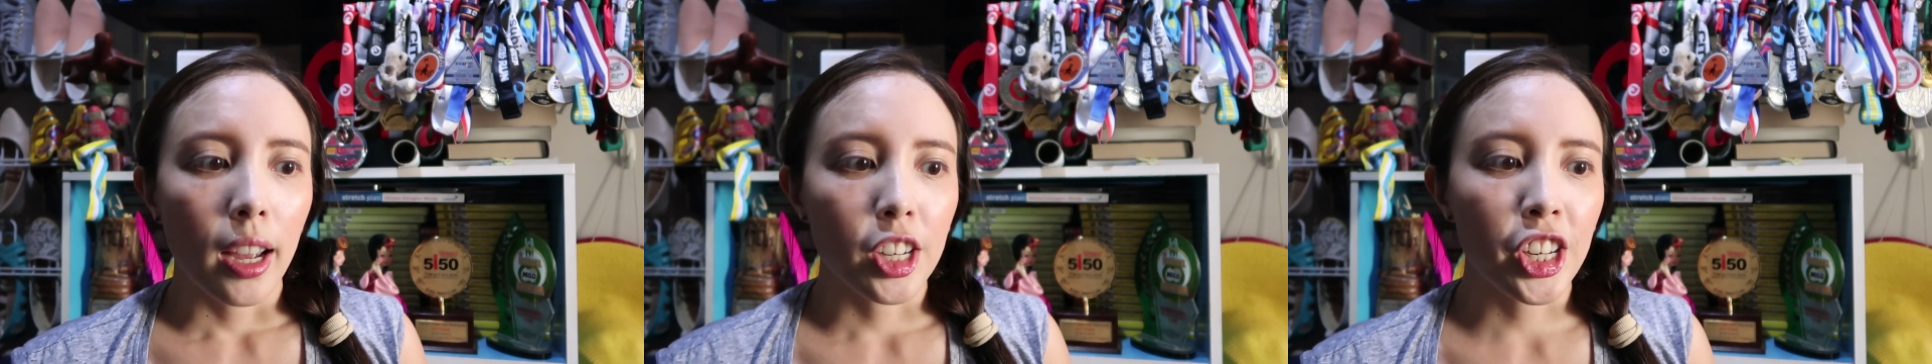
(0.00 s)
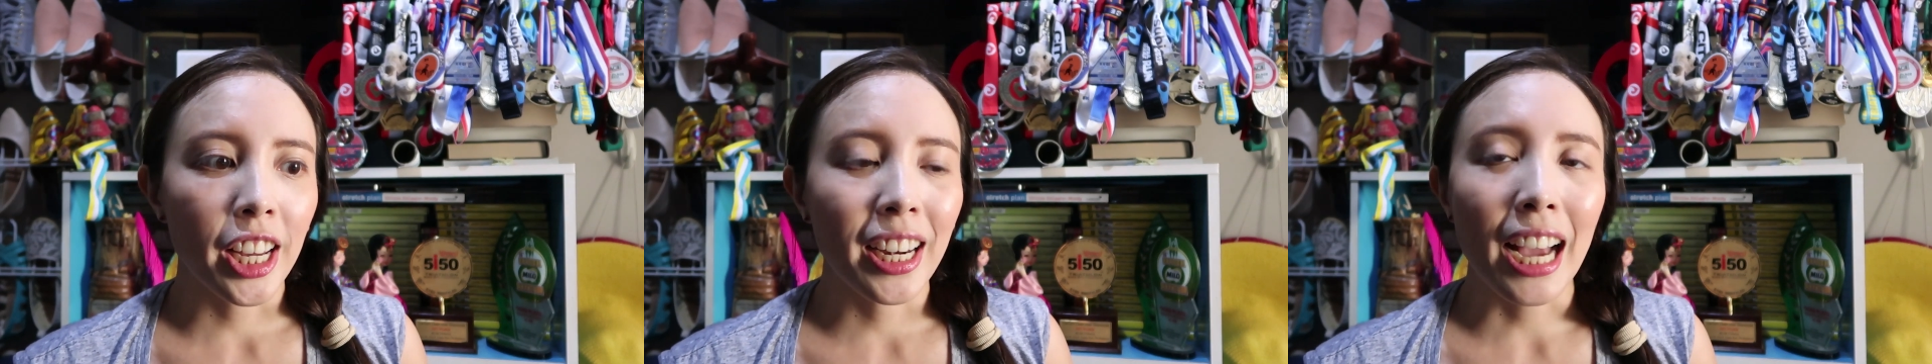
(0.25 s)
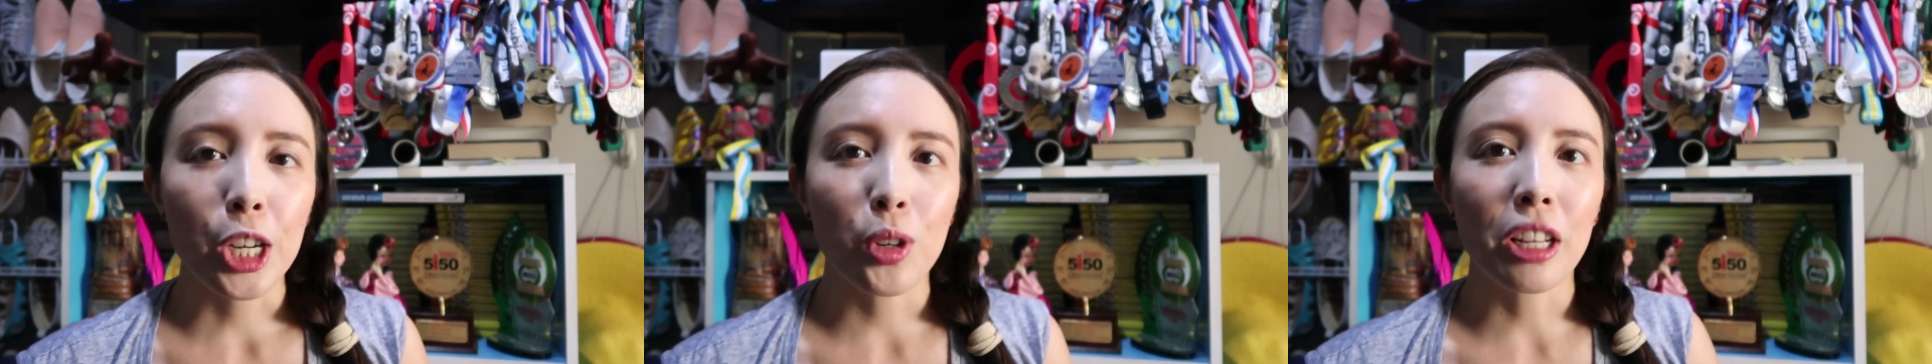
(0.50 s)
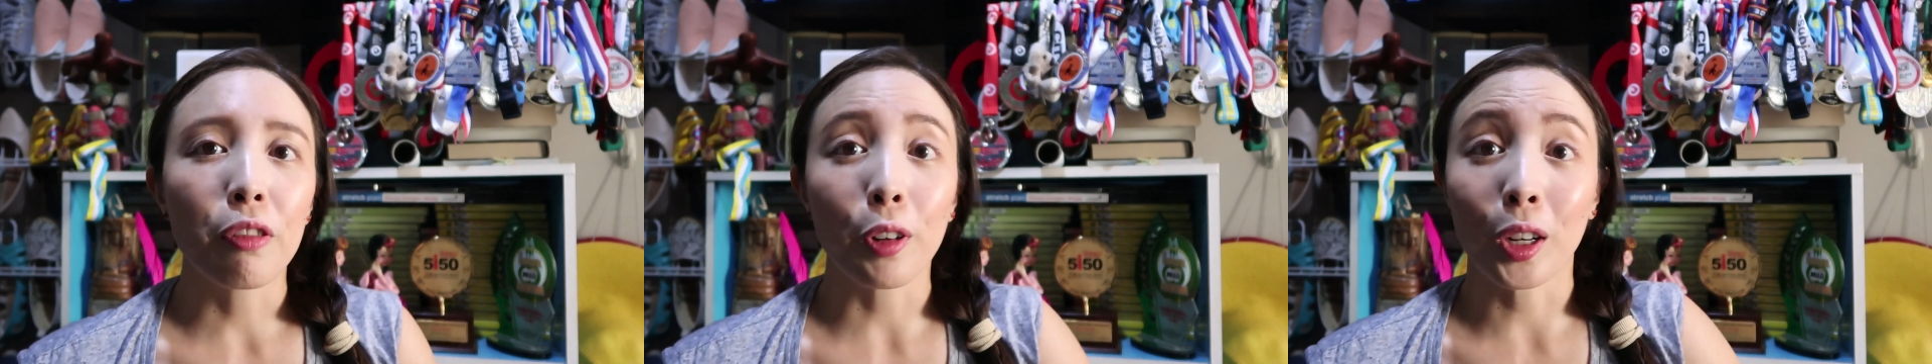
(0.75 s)
she had
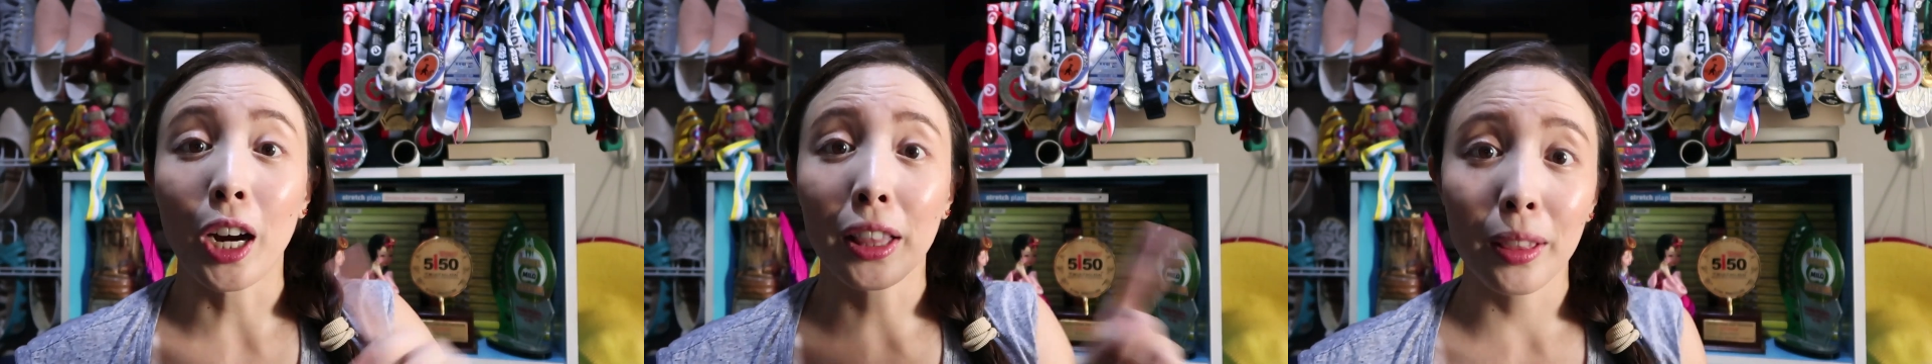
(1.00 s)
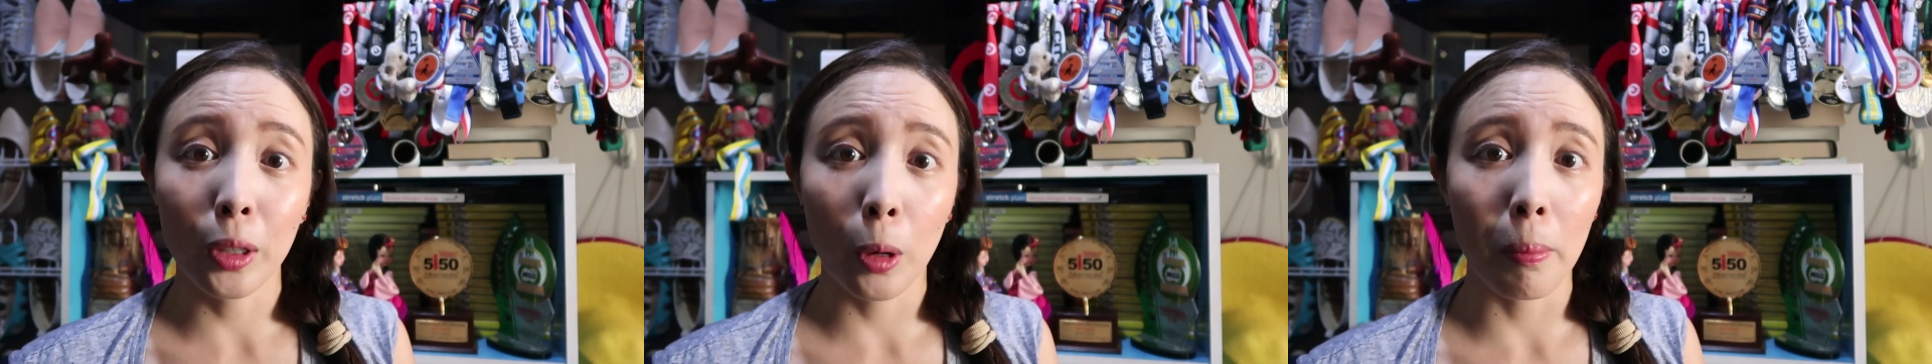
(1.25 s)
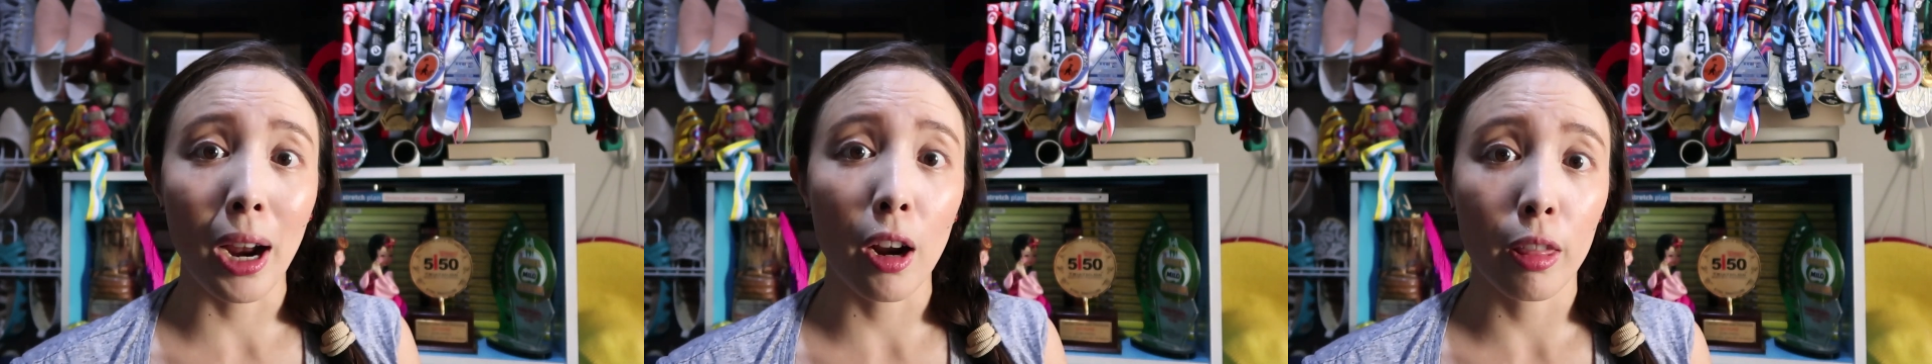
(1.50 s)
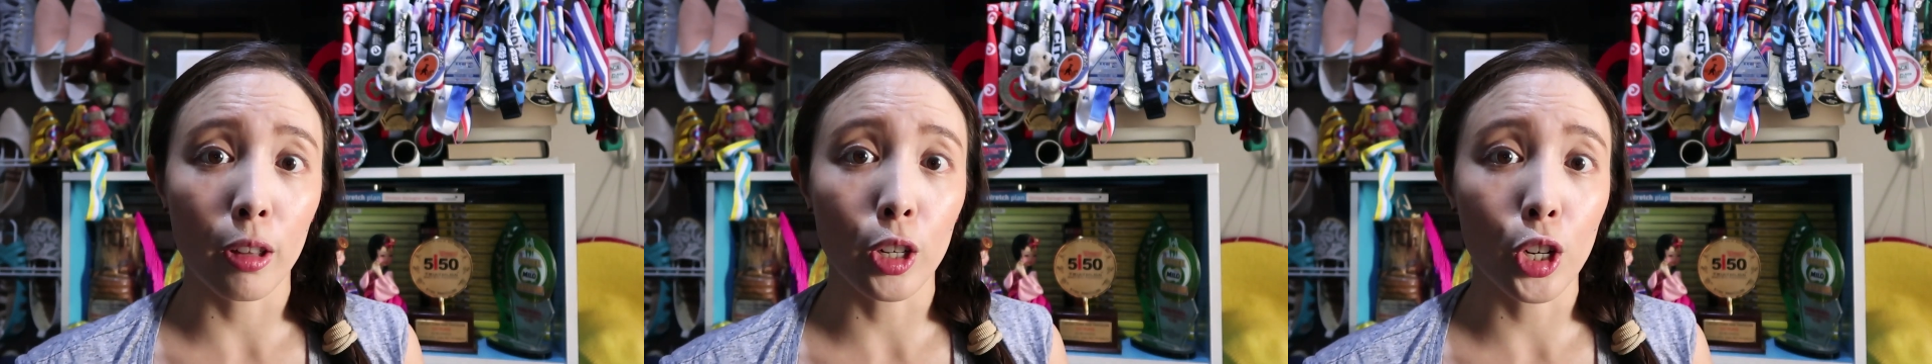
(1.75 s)
actually forgotten her
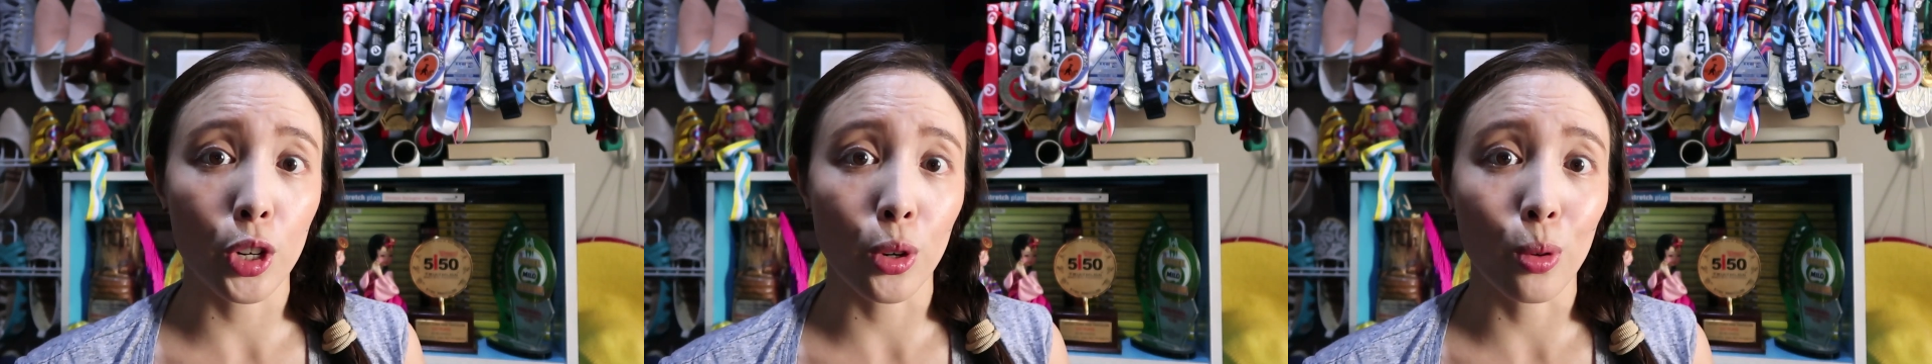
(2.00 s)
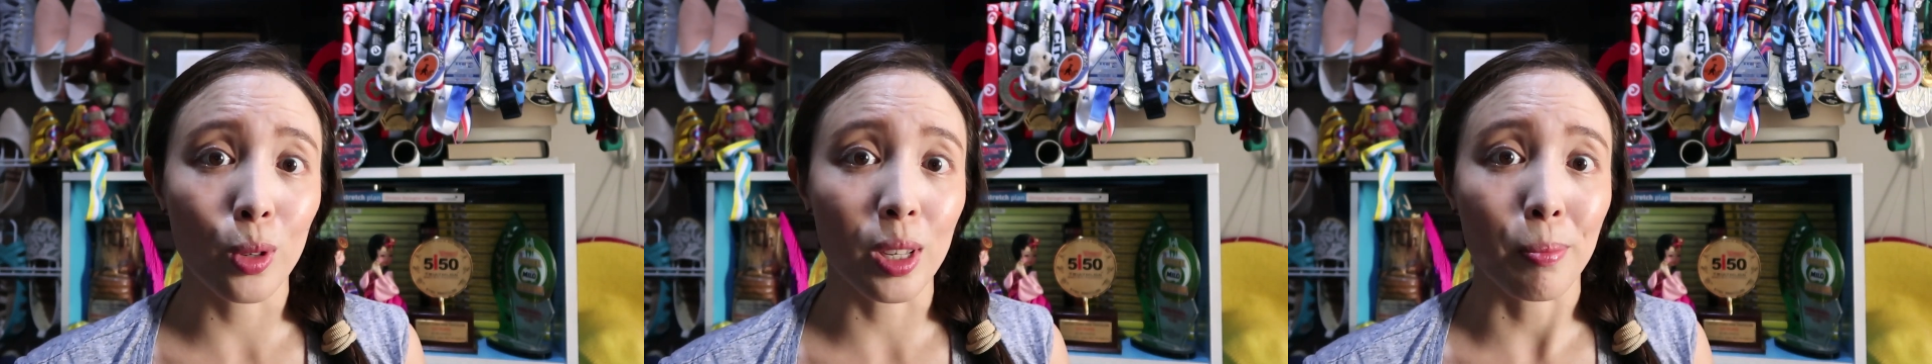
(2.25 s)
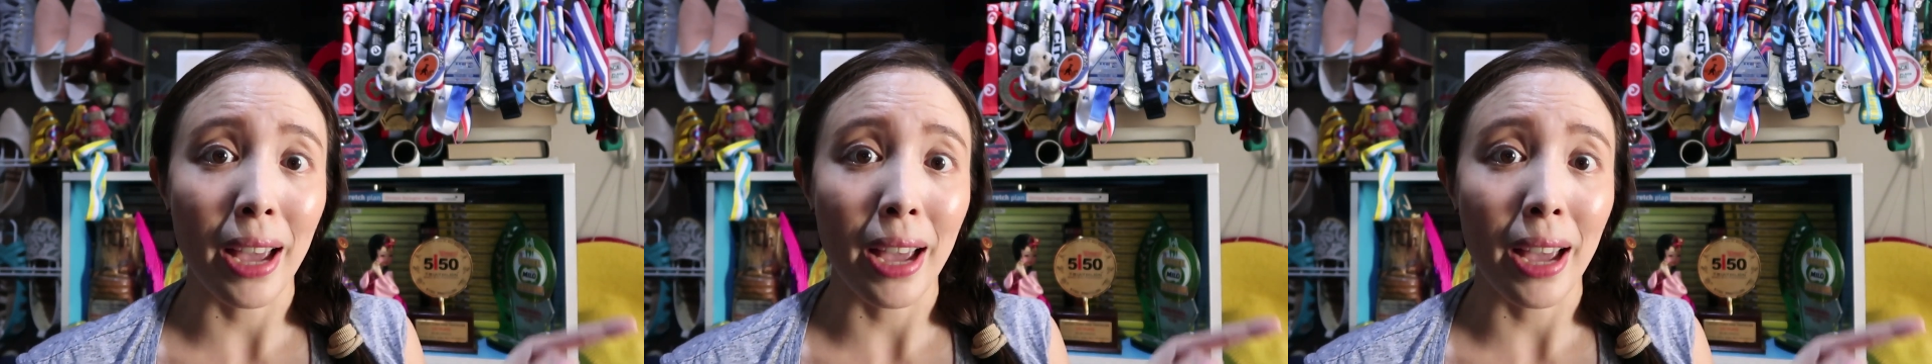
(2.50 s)
marathon shoes